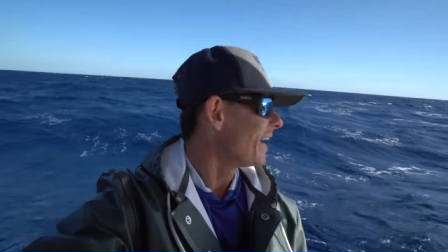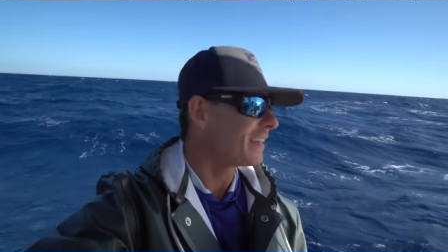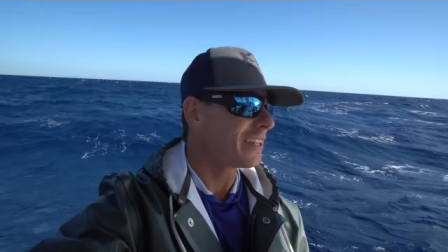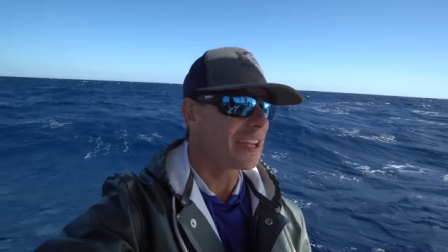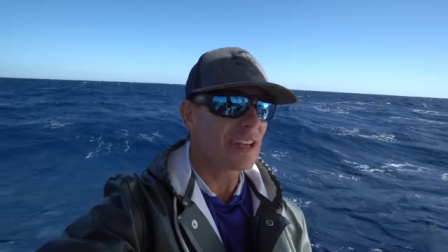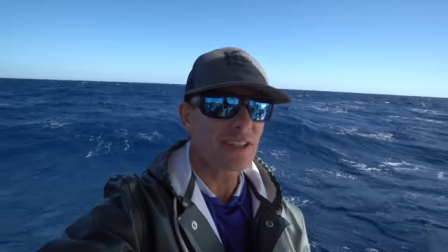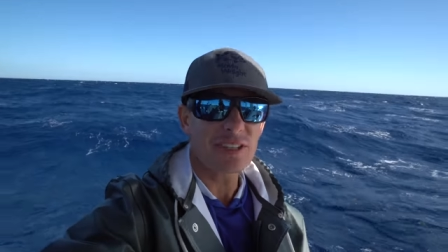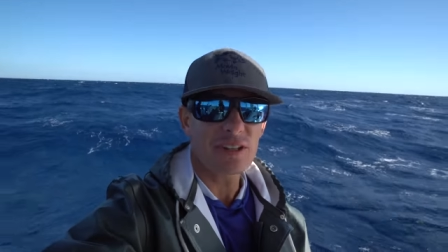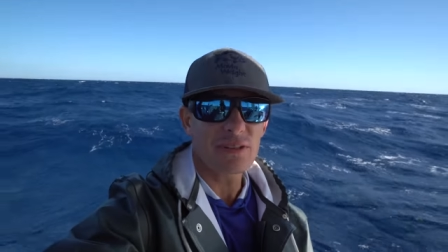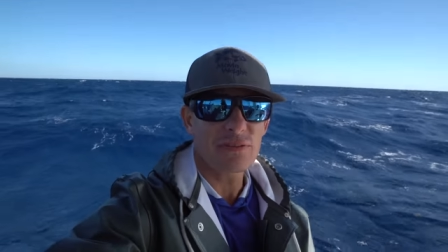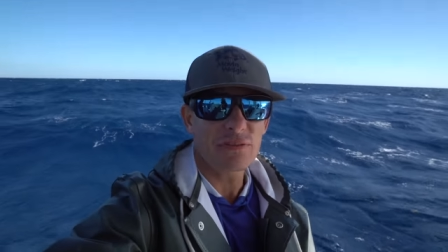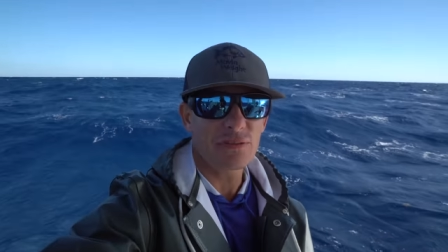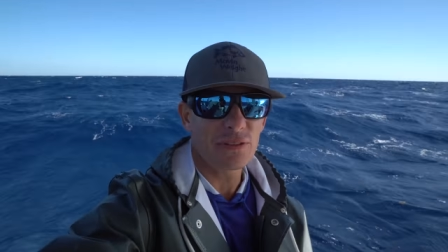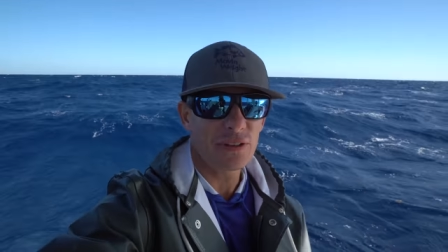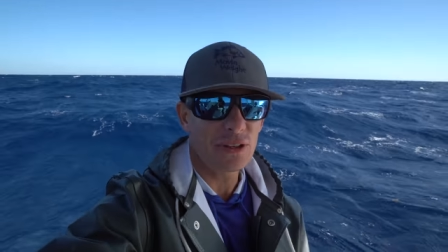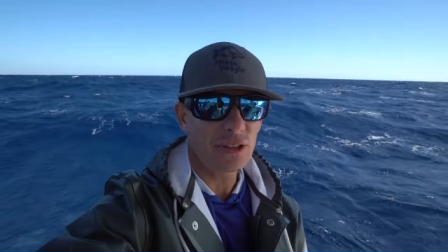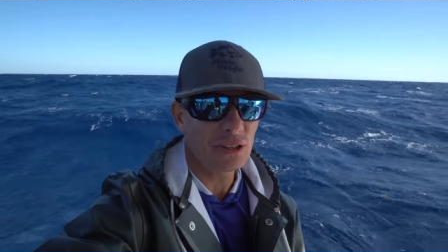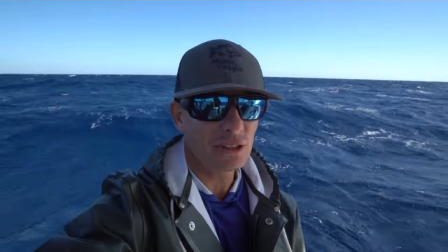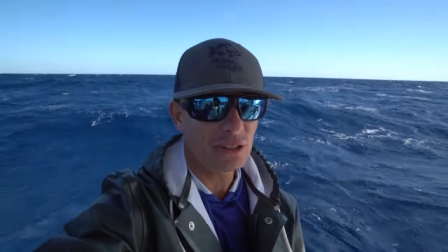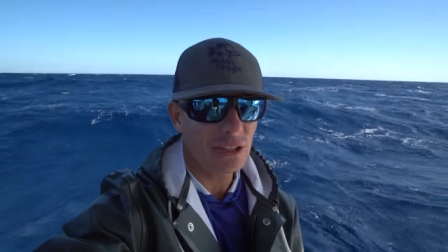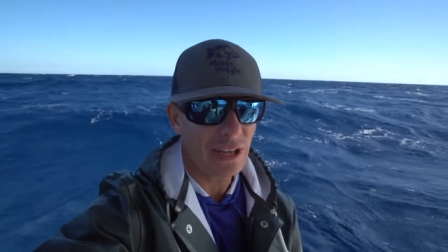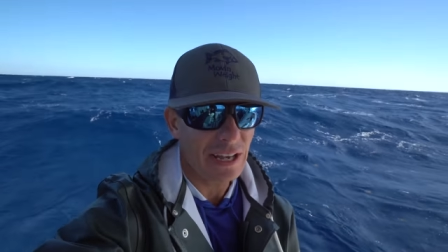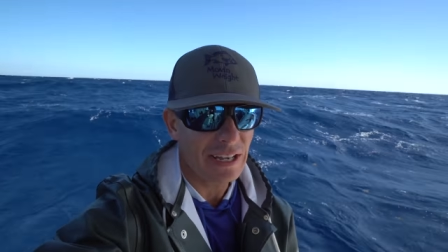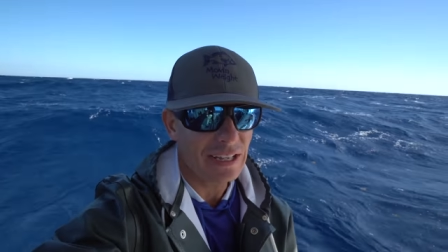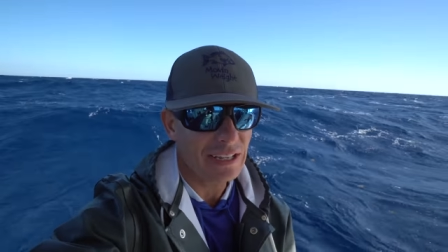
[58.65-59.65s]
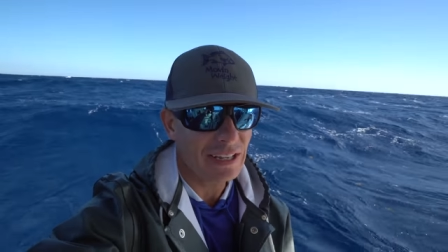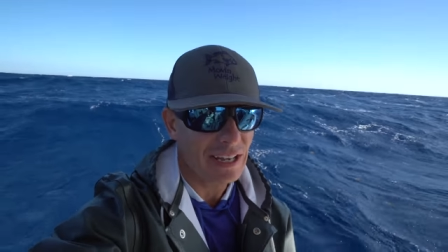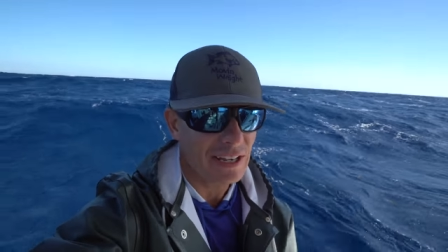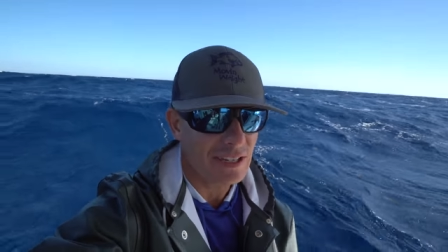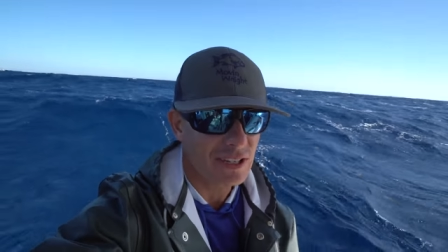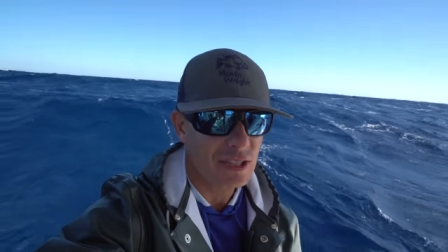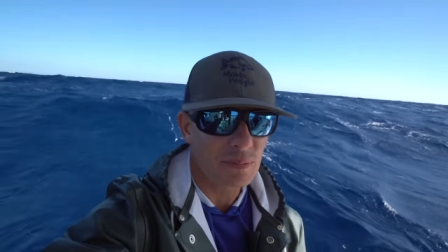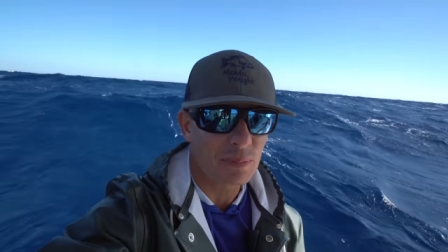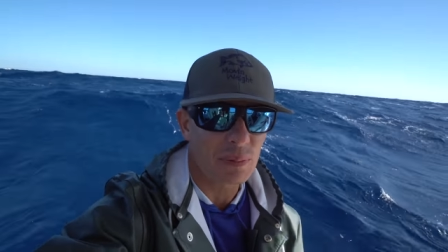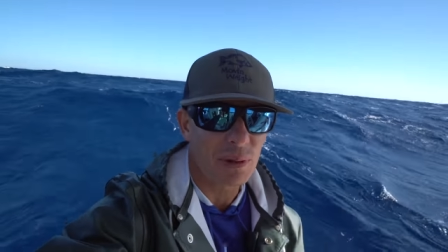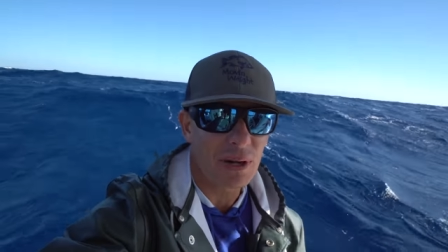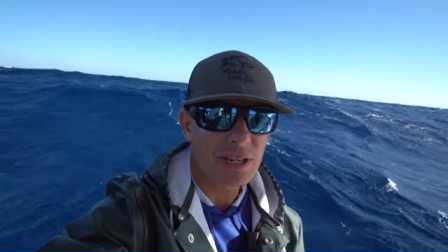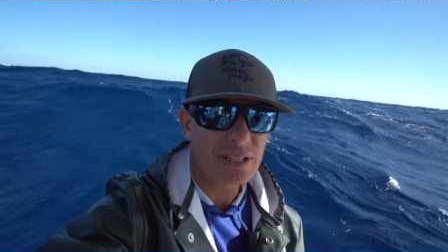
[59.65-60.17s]
It doesn't feel like a
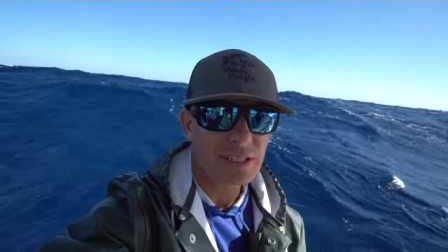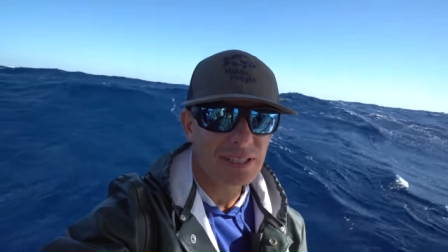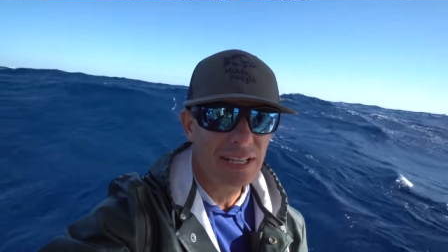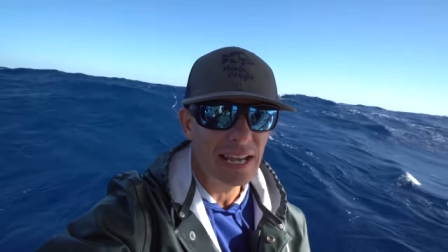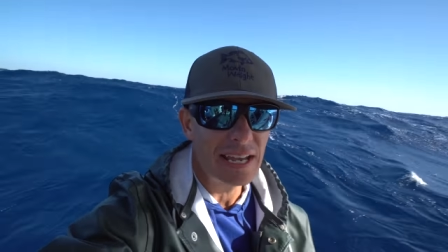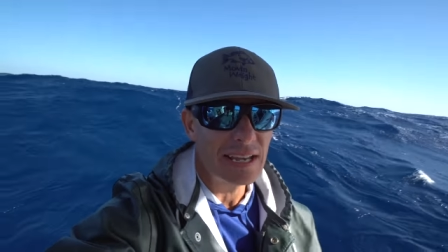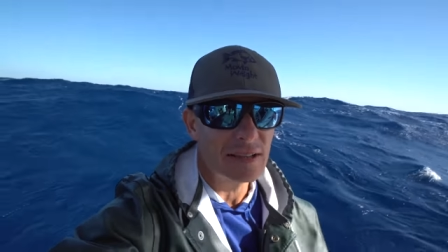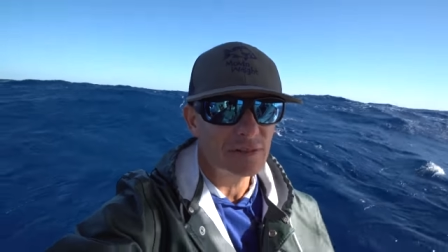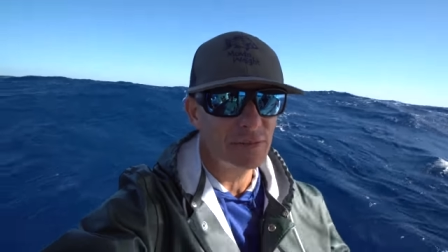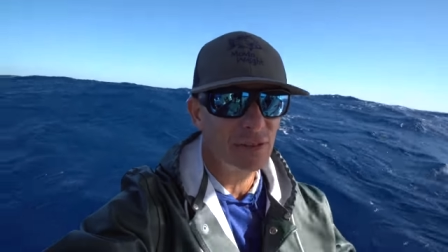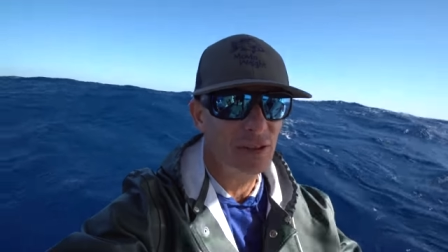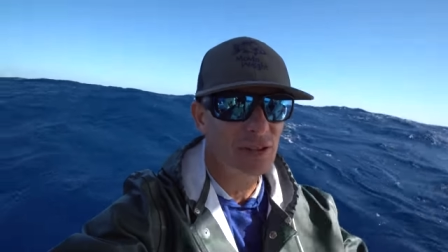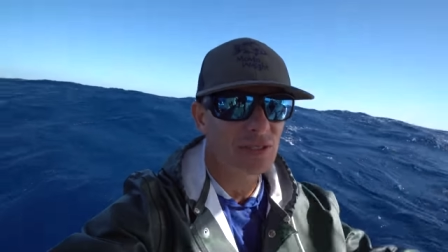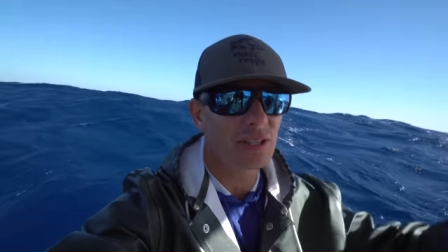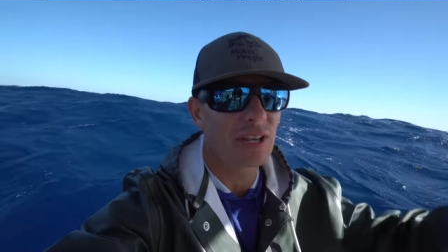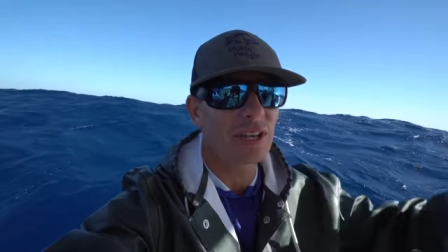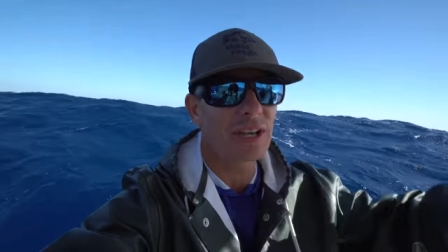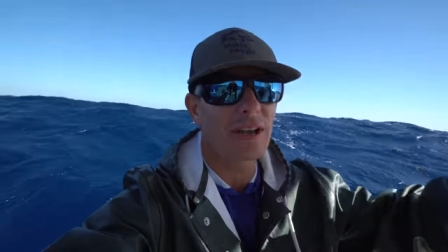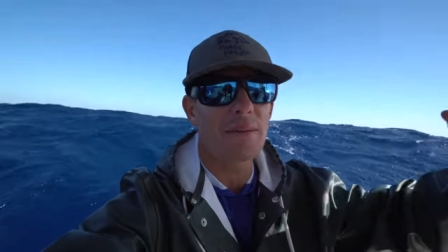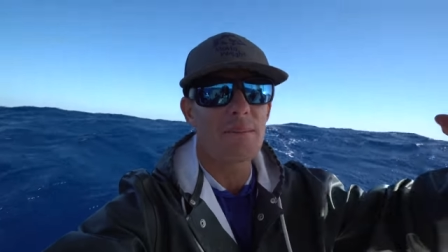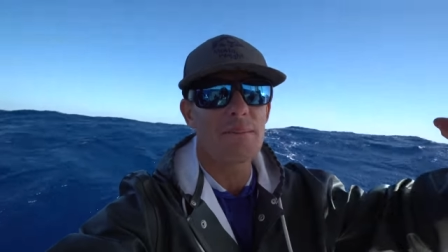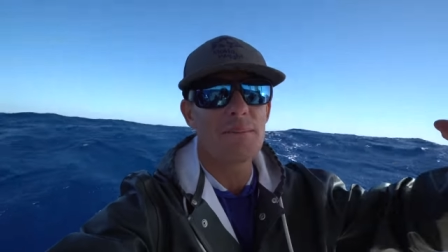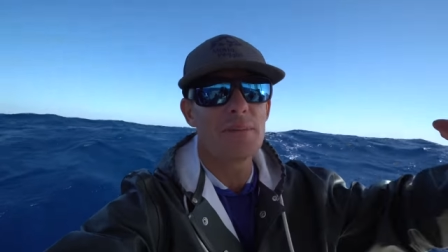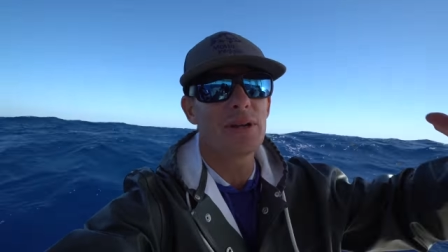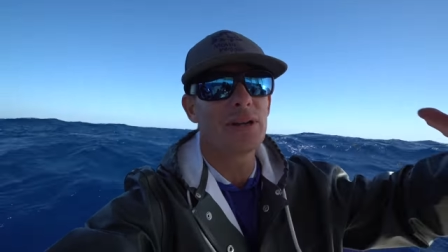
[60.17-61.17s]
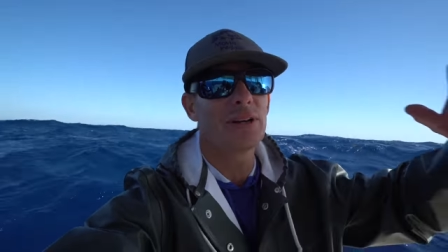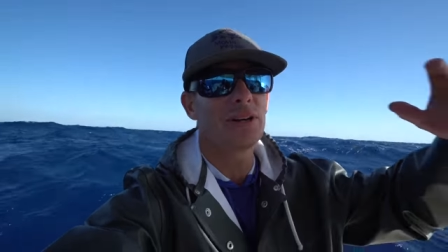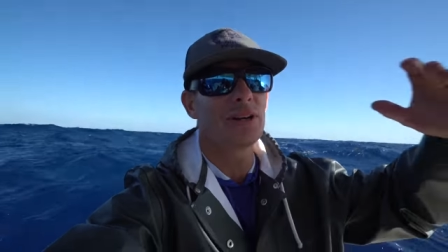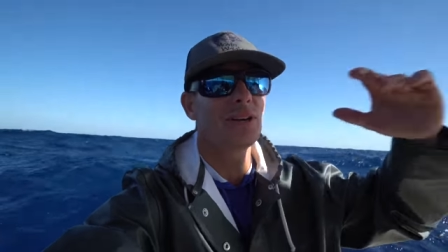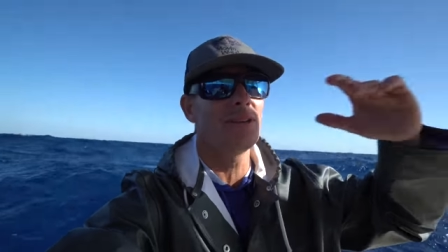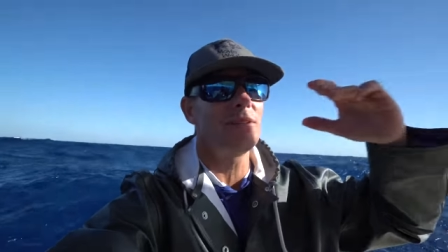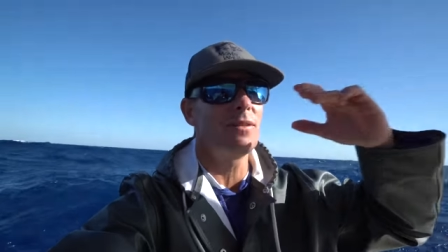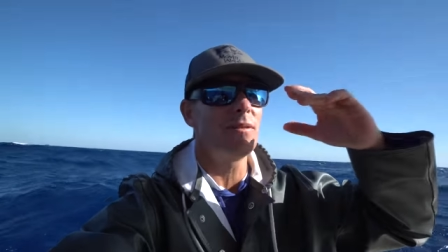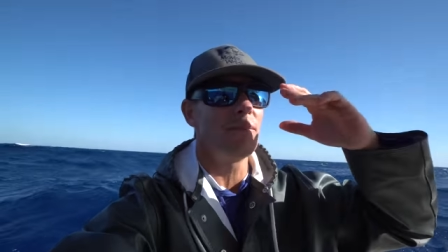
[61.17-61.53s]
spring day. It feels like a minor,